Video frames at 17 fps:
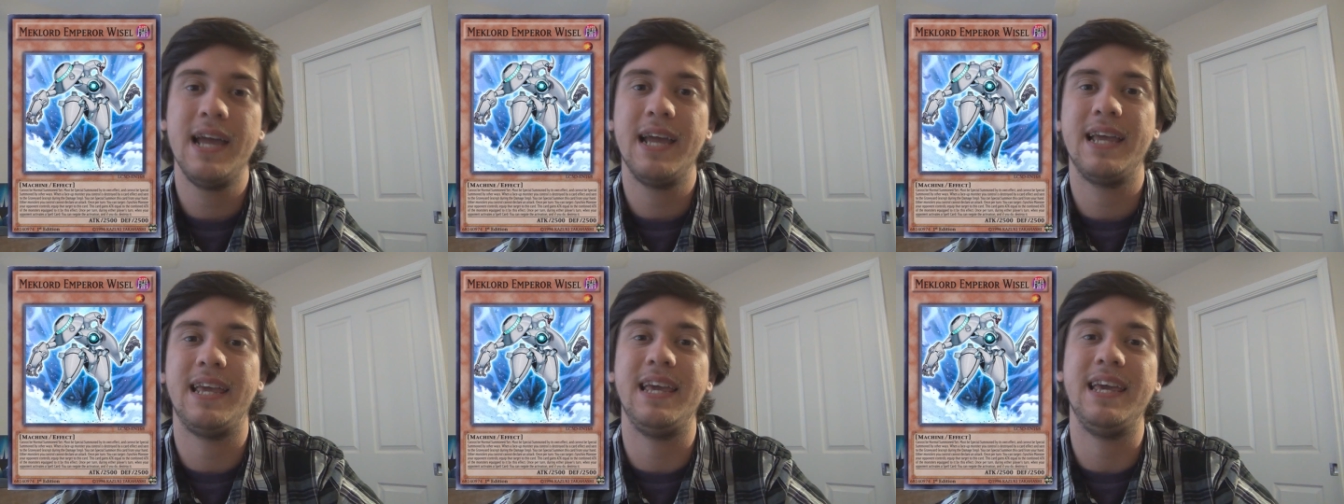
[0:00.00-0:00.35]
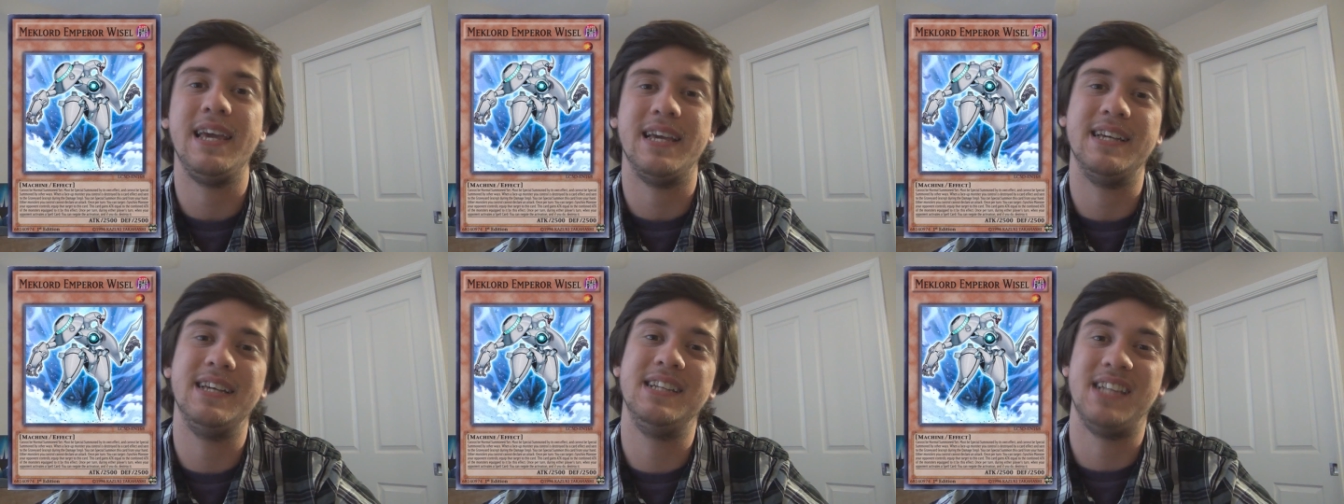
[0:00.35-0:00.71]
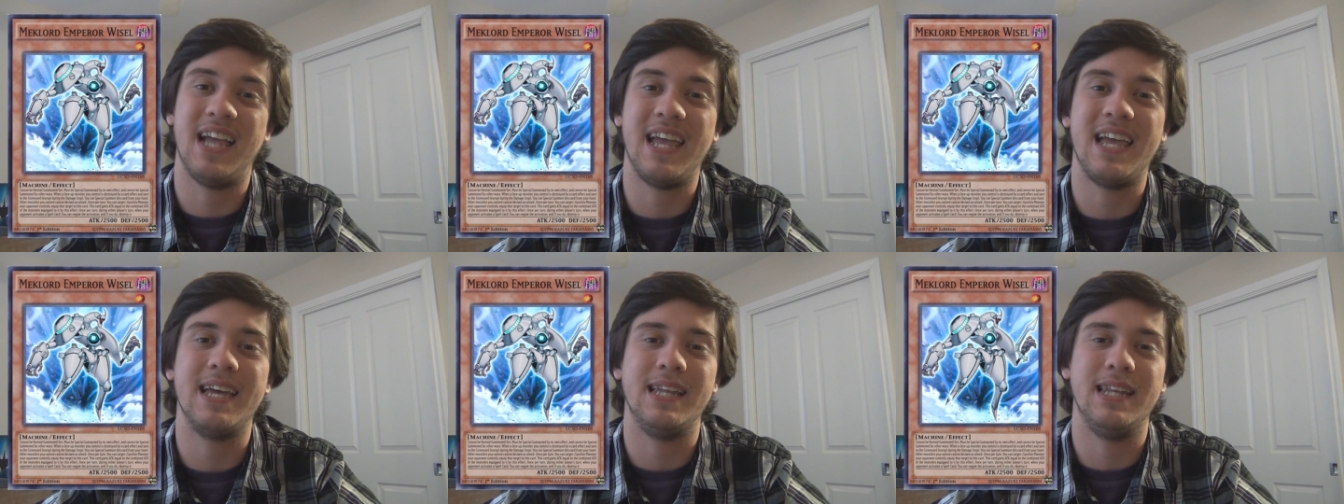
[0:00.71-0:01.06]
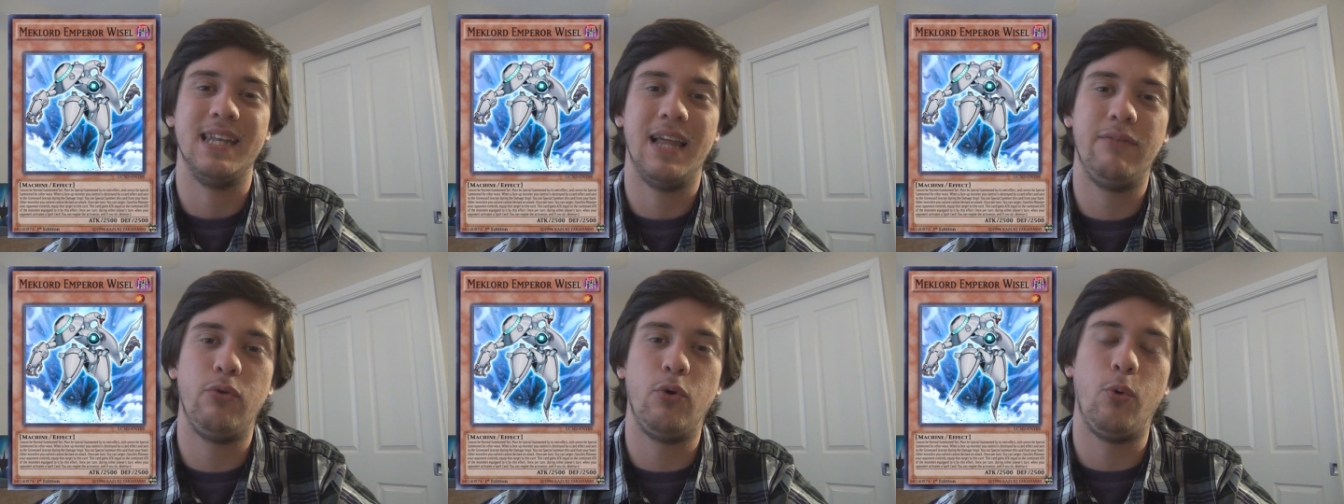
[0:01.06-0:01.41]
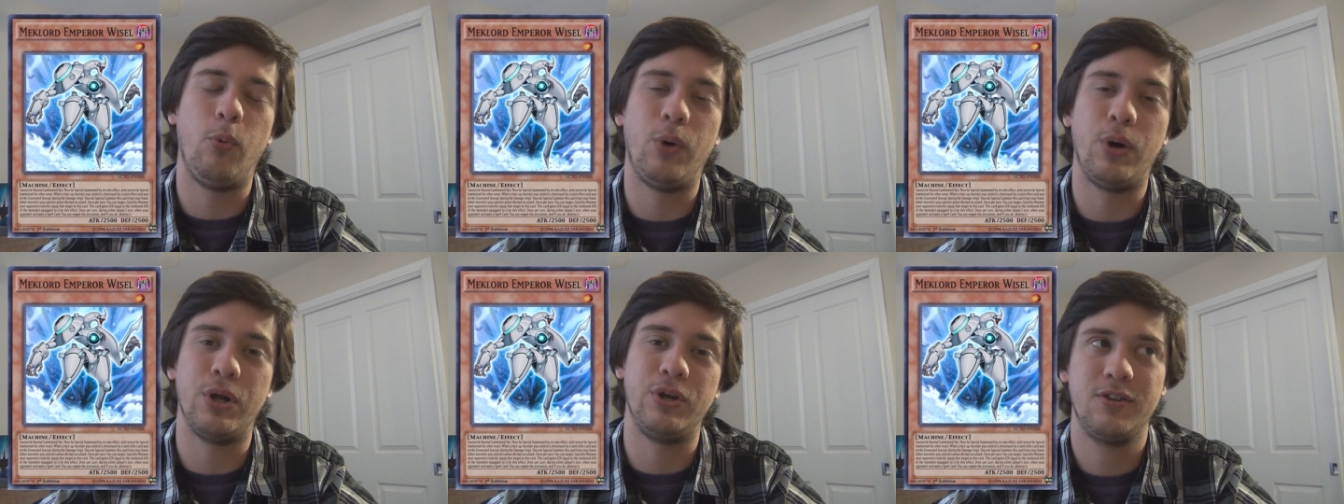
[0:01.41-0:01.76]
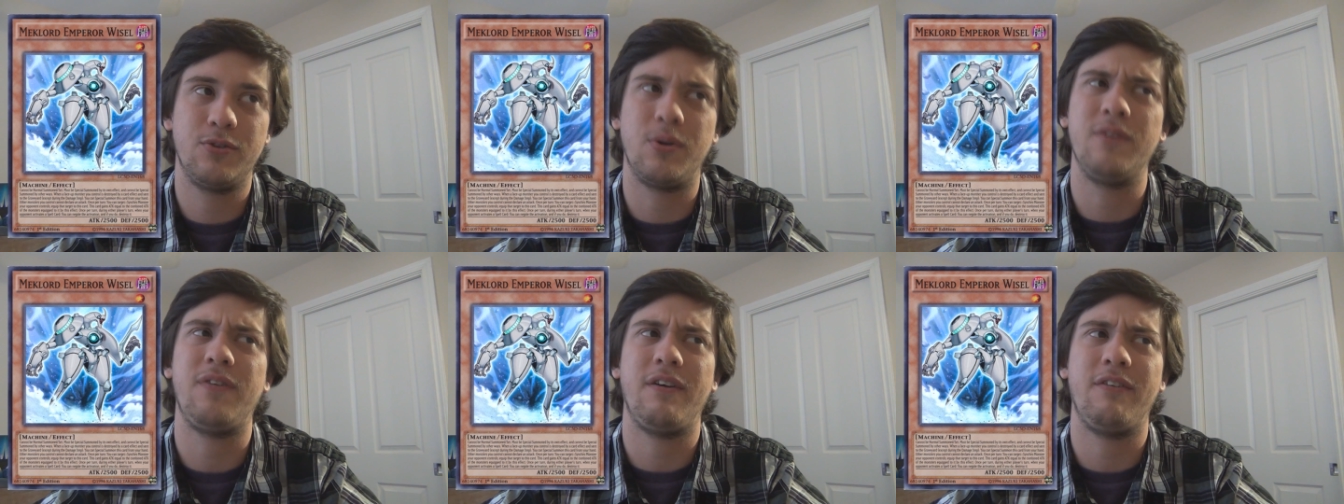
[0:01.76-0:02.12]
He is a level one,
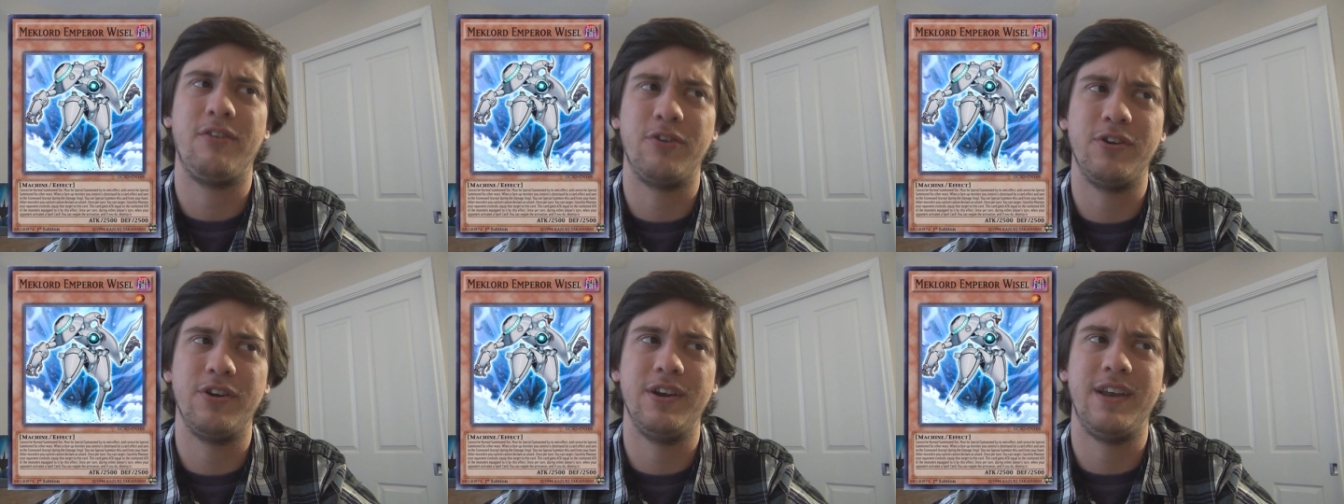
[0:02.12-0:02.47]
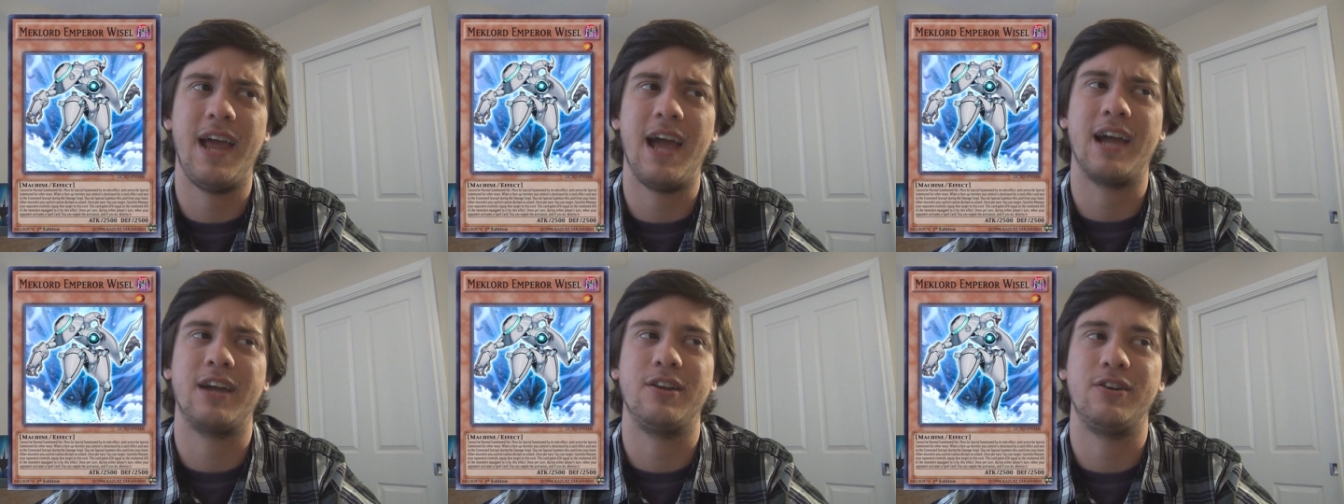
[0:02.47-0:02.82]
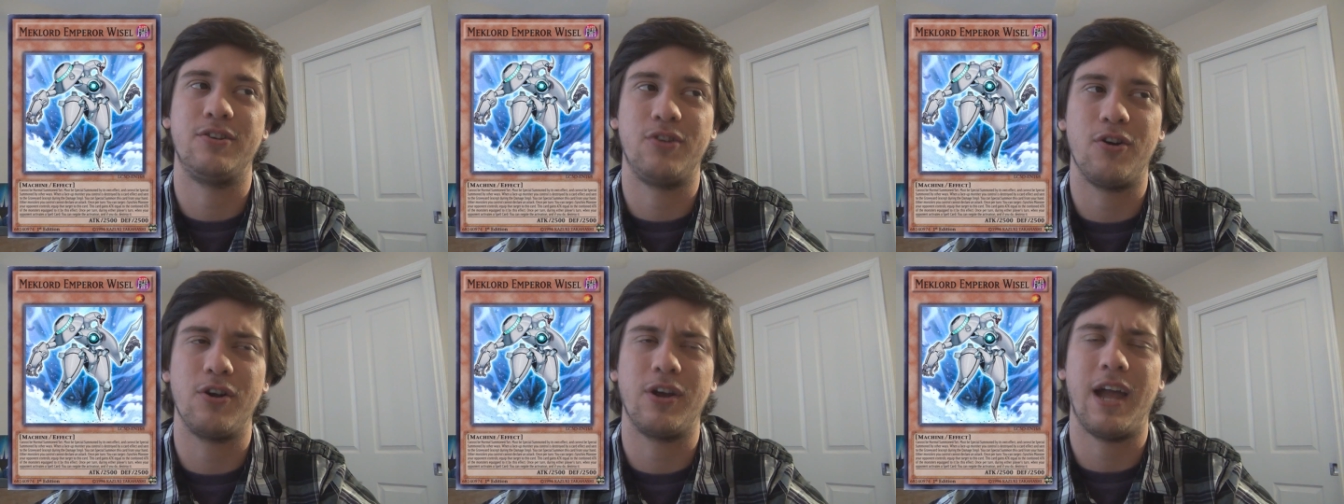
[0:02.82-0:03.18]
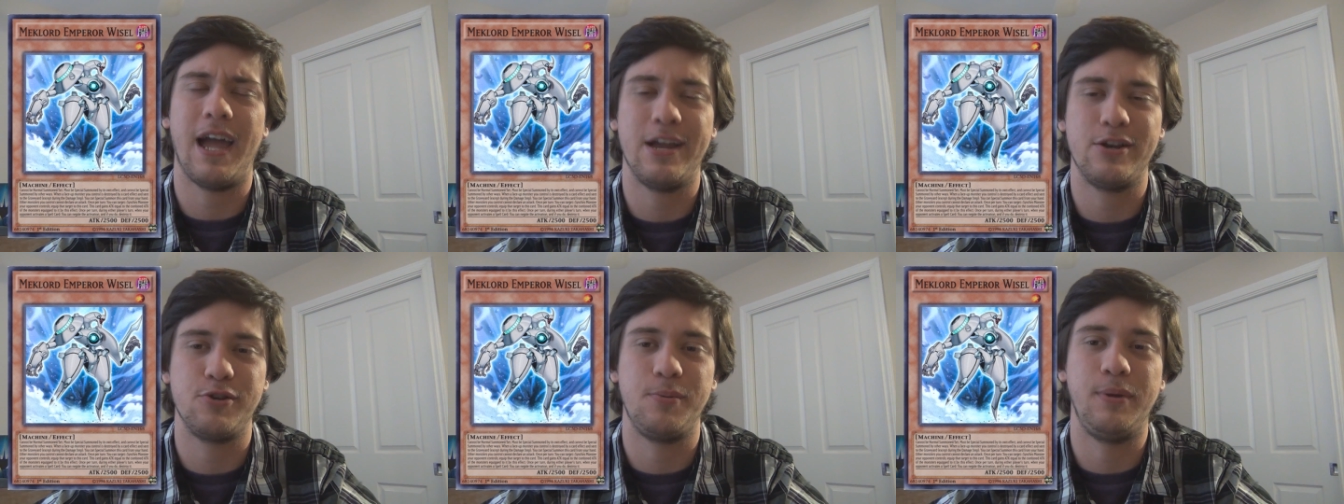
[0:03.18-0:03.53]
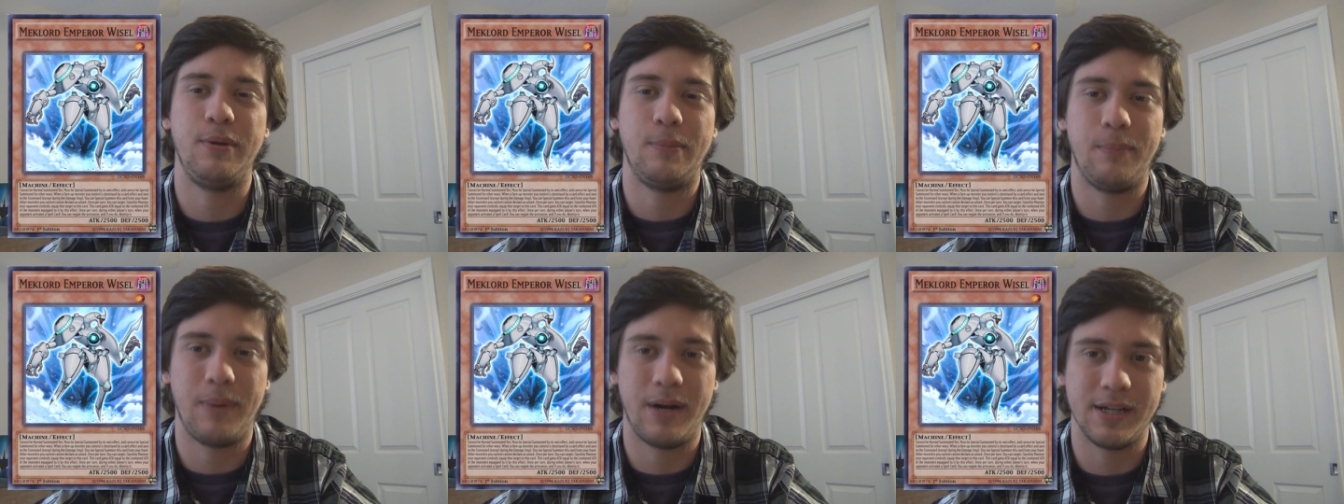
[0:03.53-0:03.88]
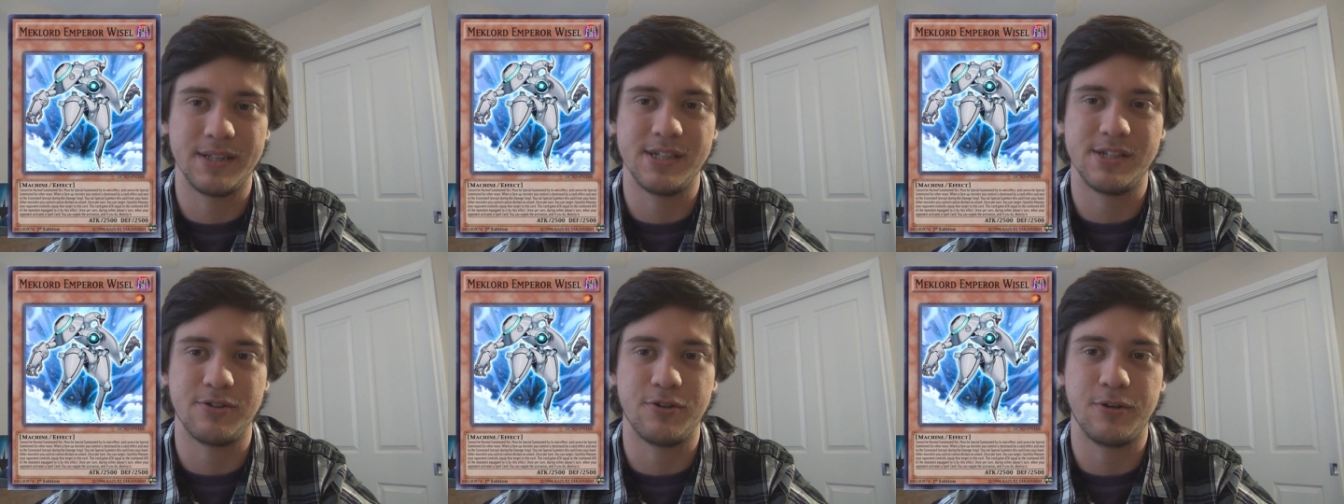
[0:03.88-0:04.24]
twenty-five hundred attack, dark attribute
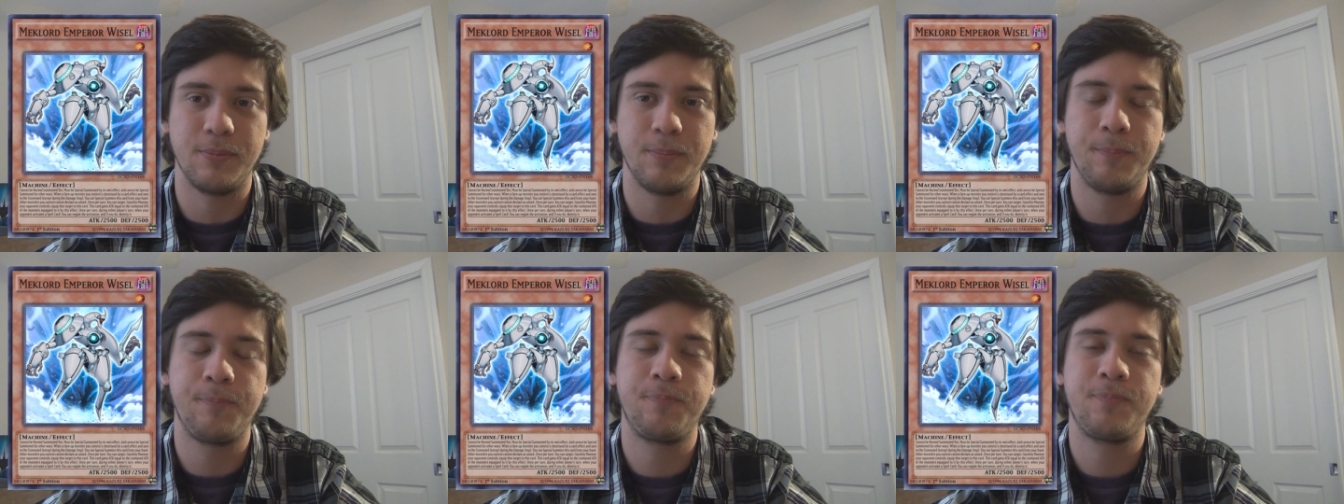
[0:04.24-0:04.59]
monster.